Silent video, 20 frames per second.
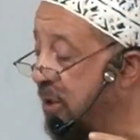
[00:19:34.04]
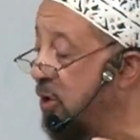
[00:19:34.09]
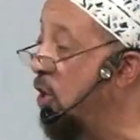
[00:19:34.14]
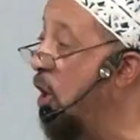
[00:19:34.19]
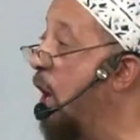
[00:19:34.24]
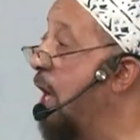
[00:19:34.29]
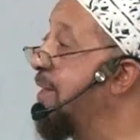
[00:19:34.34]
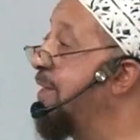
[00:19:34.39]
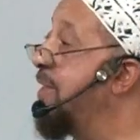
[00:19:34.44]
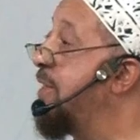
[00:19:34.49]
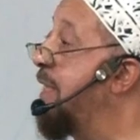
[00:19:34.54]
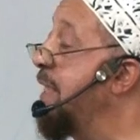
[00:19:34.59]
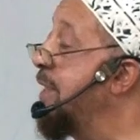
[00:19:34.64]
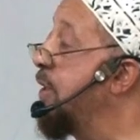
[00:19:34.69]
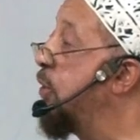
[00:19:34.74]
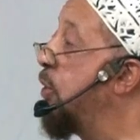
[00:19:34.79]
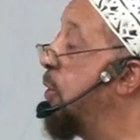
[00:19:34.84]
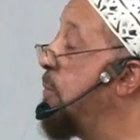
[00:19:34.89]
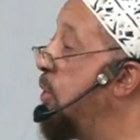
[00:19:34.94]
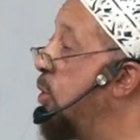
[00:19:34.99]

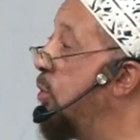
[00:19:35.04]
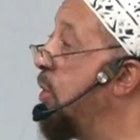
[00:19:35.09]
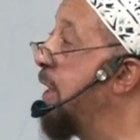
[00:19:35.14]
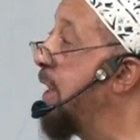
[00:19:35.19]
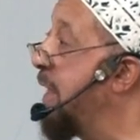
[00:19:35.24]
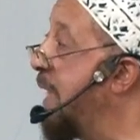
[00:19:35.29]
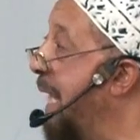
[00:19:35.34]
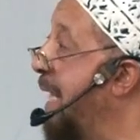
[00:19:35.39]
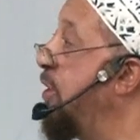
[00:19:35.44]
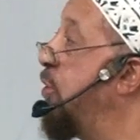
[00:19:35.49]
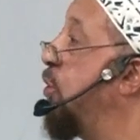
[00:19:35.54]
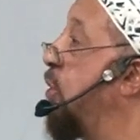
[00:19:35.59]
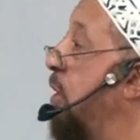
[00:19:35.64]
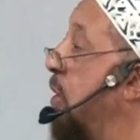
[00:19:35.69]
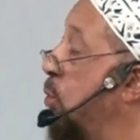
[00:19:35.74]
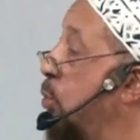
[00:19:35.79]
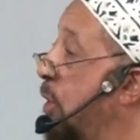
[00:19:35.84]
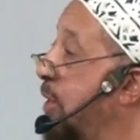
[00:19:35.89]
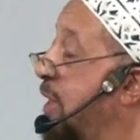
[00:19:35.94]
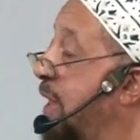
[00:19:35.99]
constant
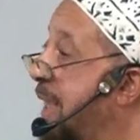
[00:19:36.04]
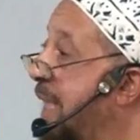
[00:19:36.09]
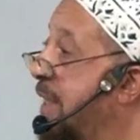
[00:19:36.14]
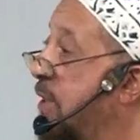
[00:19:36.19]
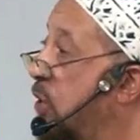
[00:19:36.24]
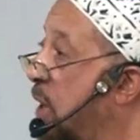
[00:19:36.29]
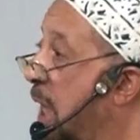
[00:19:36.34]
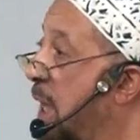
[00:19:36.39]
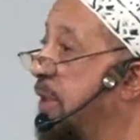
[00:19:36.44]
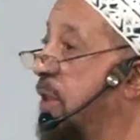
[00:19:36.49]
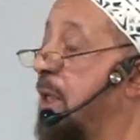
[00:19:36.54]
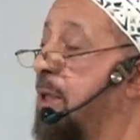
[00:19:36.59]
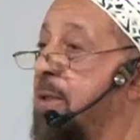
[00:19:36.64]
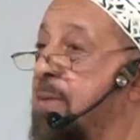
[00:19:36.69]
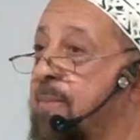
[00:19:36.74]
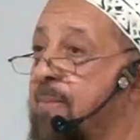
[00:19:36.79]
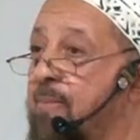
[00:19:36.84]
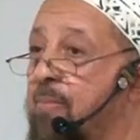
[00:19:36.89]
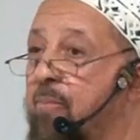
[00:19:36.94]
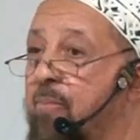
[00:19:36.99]
communication with each other.
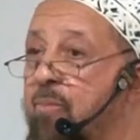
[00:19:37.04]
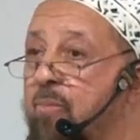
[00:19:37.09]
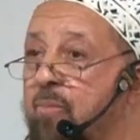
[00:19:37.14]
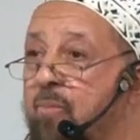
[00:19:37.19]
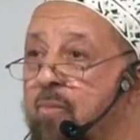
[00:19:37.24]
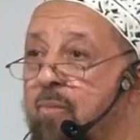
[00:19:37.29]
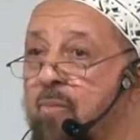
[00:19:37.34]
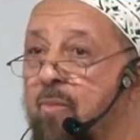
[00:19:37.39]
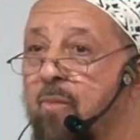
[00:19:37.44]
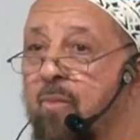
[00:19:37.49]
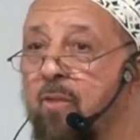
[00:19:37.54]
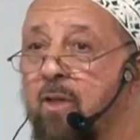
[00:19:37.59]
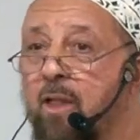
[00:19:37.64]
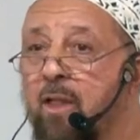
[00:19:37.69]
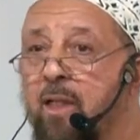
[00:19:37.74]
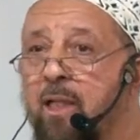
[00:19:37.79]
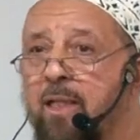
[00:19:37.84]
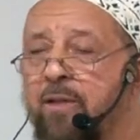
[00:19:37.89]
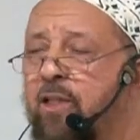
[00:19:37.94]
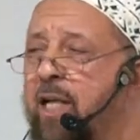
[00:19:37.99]

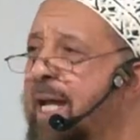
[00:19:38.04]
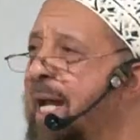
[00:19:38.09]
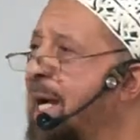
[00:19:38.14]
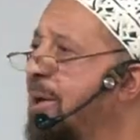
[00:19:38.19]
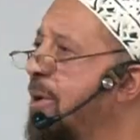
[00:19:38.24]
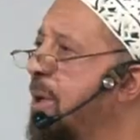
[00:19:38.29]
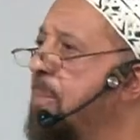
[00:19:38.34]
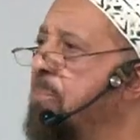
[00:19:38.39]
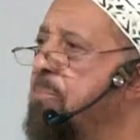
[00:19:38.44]
They are